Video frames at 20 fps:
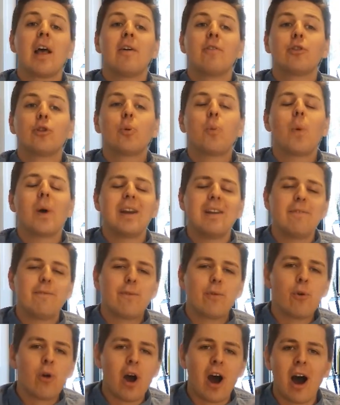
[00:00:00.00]

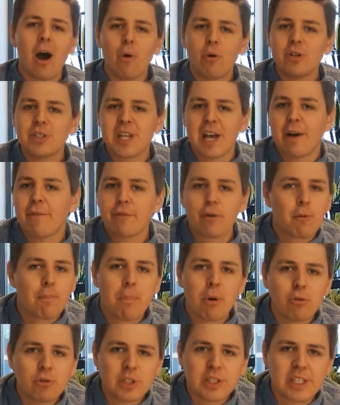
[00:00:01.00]
24 hours after
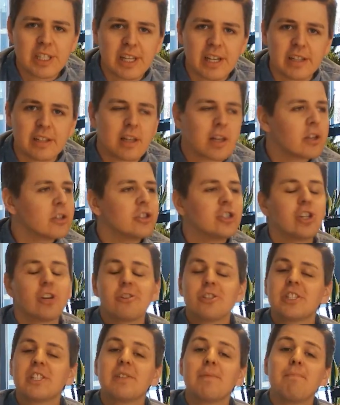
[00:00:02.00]
posting it?
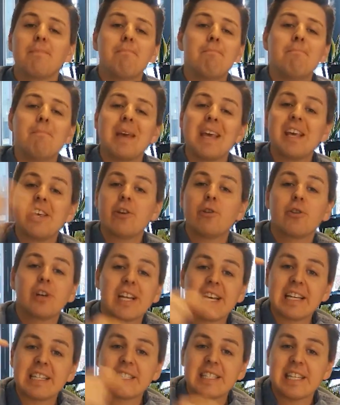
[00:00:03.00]
Just make your
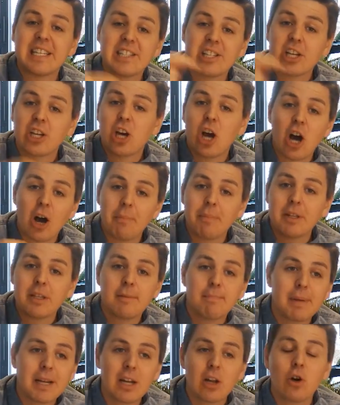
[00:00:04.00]
guess in the comments
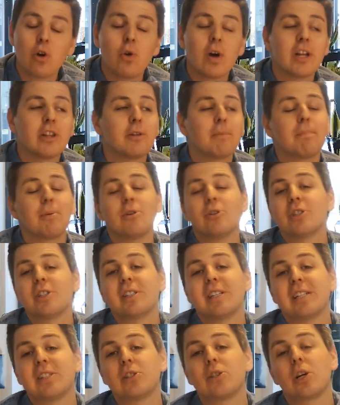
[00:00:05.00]
below, and the person
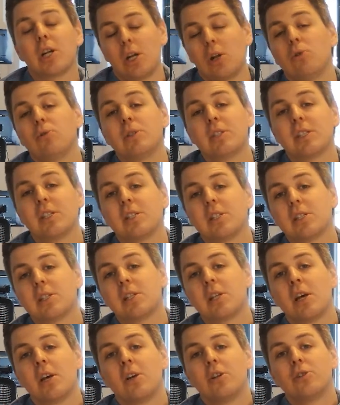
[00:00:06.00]
that's closest
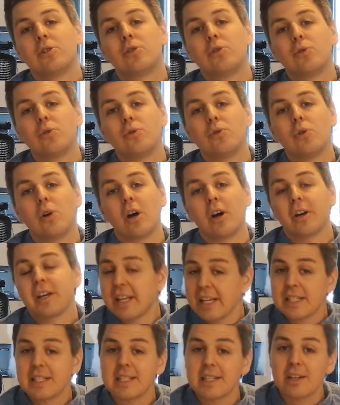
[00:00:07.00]
to
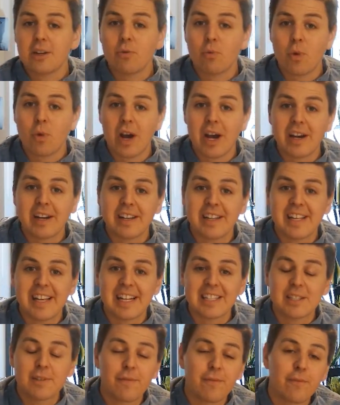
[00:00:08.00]
guessing it right gets
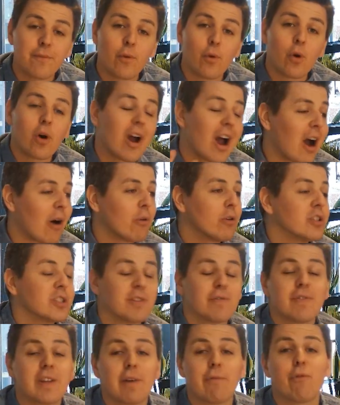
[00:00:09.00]
4 hours of
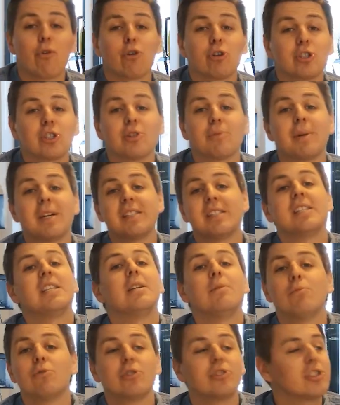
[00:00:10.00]
dev work. So my team
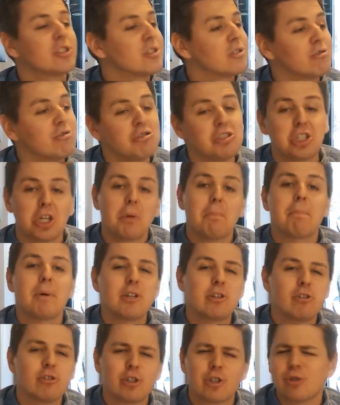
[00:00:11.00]
will just jump on
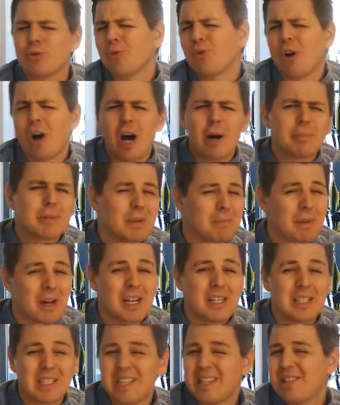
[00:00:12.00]
your store,
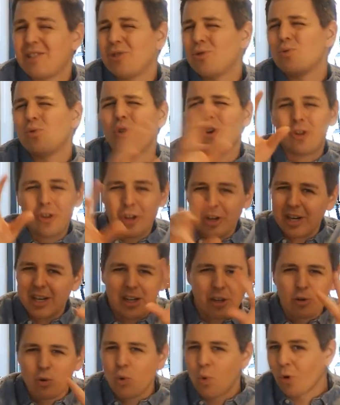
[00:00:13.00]
optimize it, do all the little
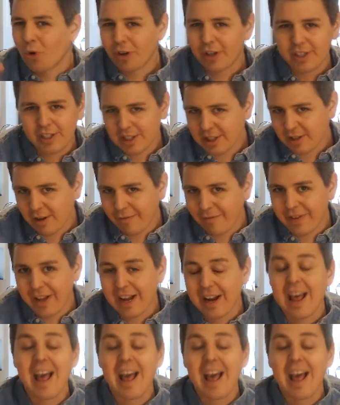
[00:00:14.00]
quirky stuff that